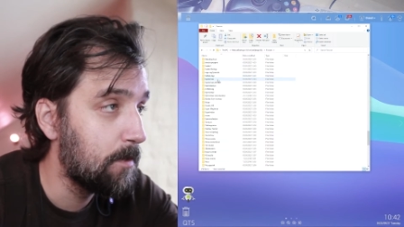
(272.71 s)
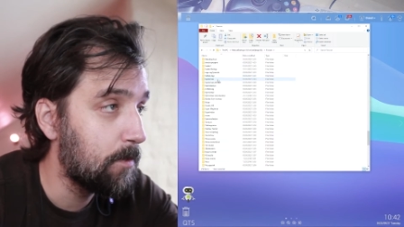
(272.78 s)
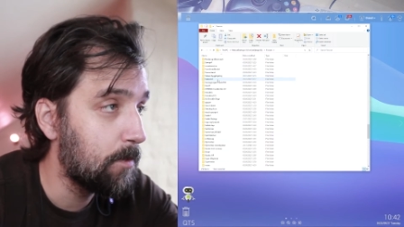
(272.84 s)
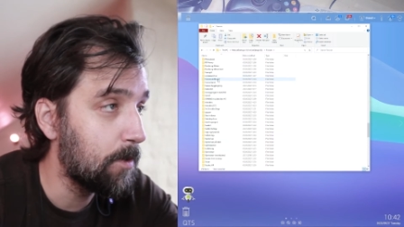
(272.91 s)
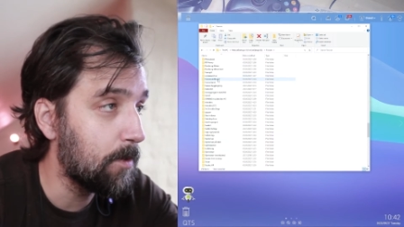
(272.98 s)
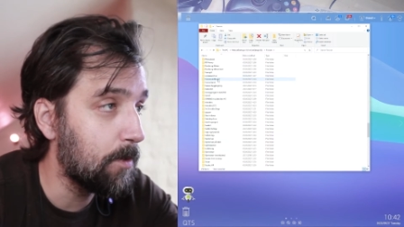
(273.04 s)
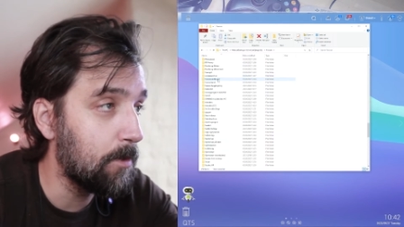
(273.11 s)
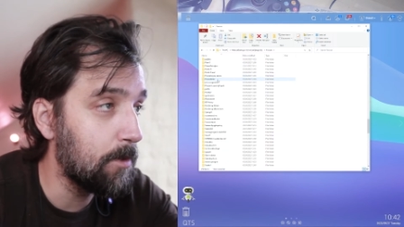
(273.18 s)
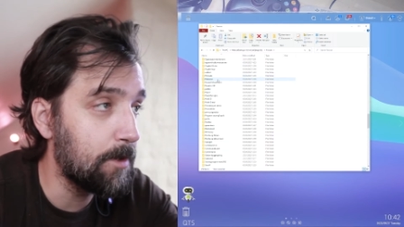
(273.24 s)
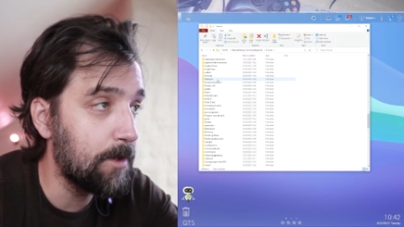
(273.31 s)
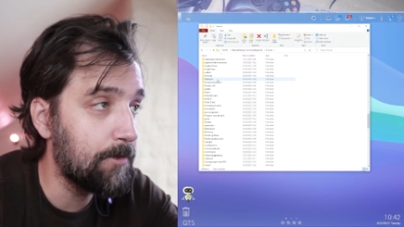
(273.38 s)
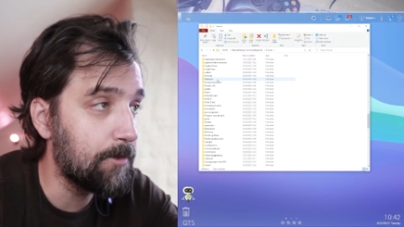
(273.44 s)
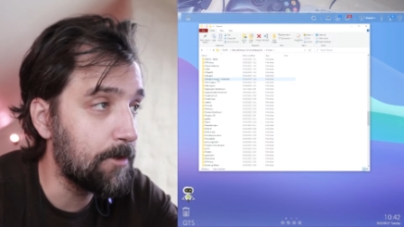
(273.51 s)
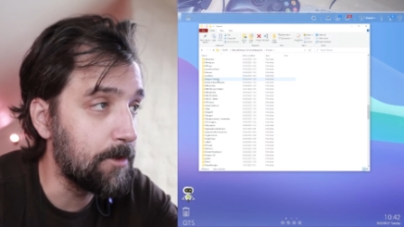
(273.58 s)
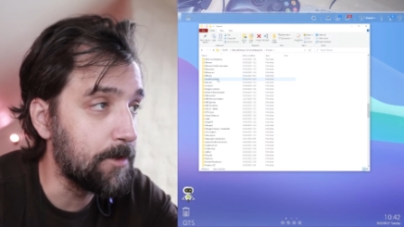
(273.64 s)
with all the
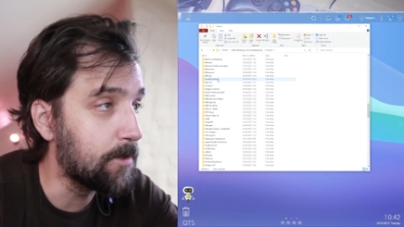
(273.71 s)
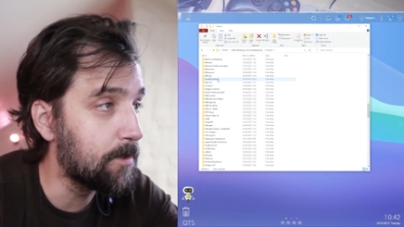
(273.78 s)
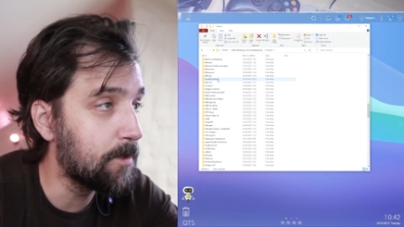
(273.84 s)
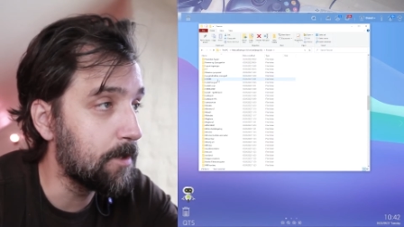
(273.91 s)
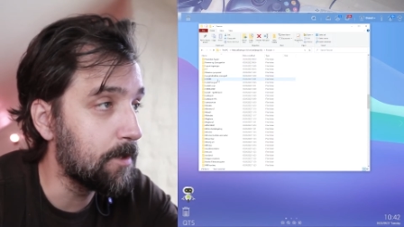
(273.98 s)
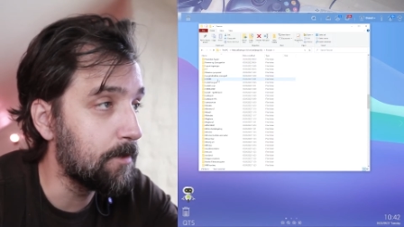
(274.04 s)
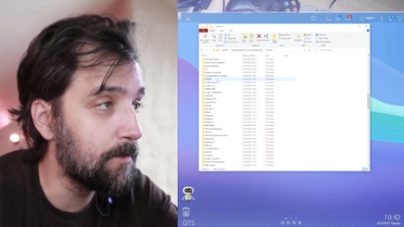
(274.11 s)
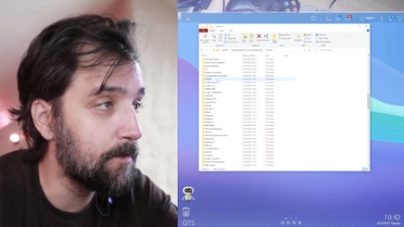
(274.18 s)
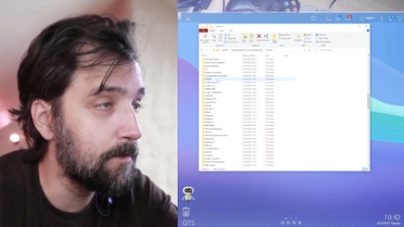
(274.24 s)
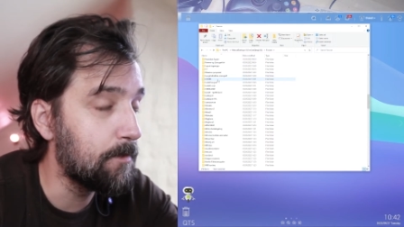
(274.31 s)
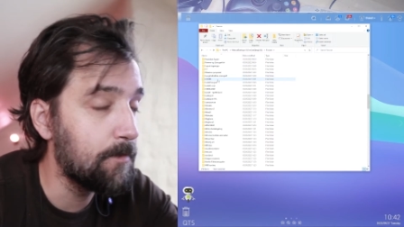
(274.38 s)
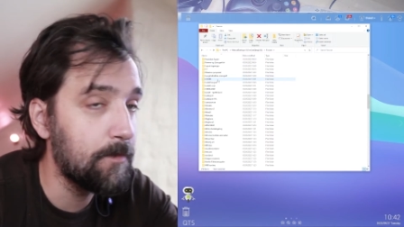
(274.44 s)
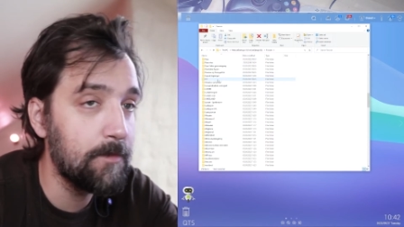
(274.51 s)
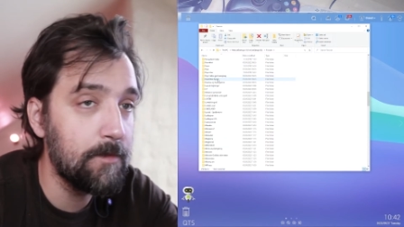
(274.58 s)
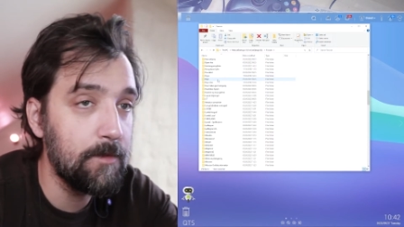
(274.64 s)
different uh,
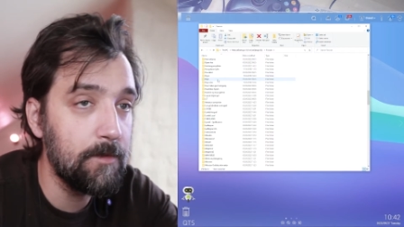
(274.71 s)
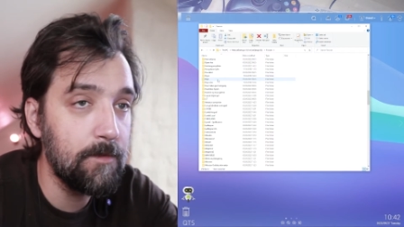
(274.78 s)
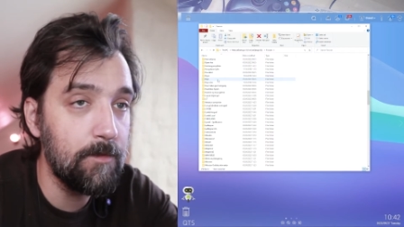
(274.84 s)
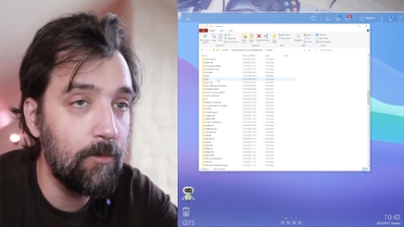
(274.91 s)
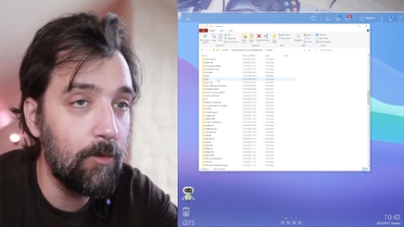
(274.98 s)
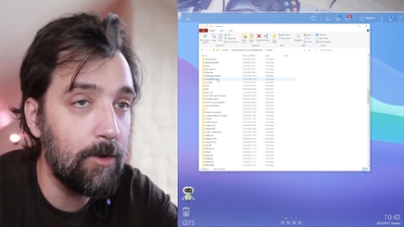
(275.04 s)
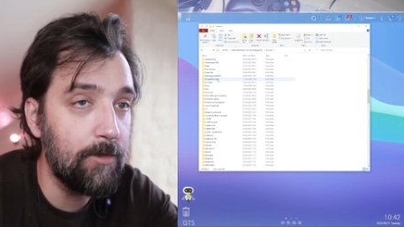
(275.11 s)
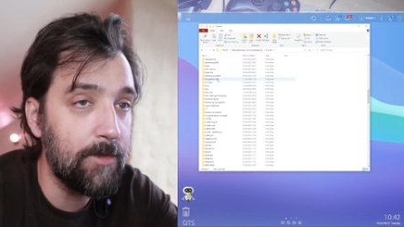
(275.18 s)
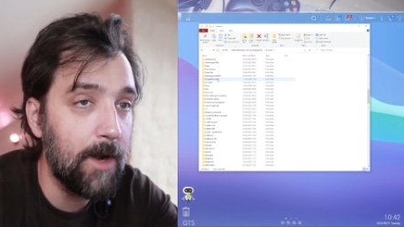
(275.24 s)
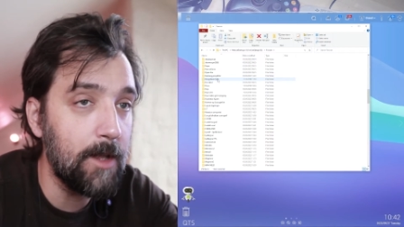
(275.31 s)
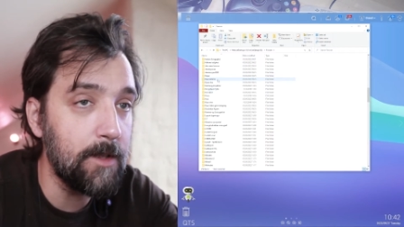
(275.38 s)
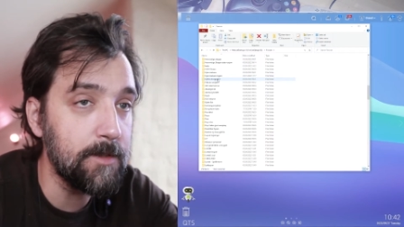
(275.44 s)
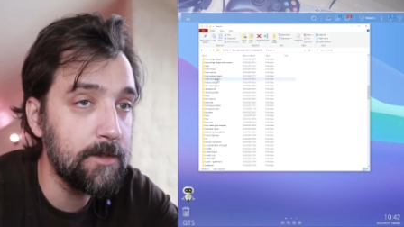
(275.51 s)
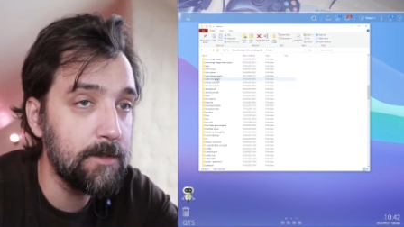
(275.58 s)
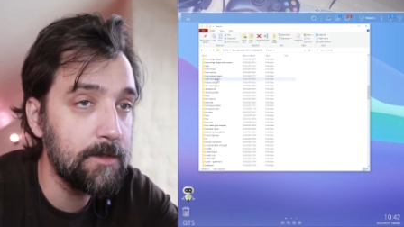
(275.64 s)
raw
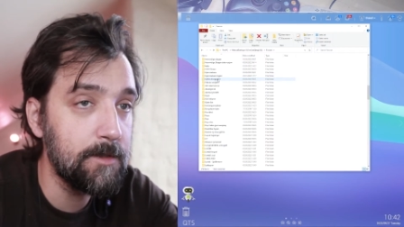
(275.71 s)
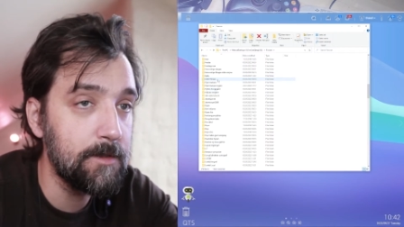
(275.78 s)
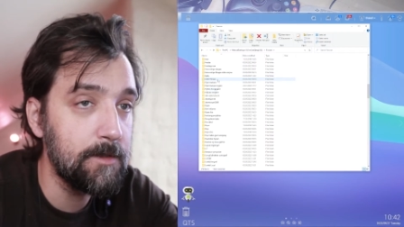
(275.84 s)
files.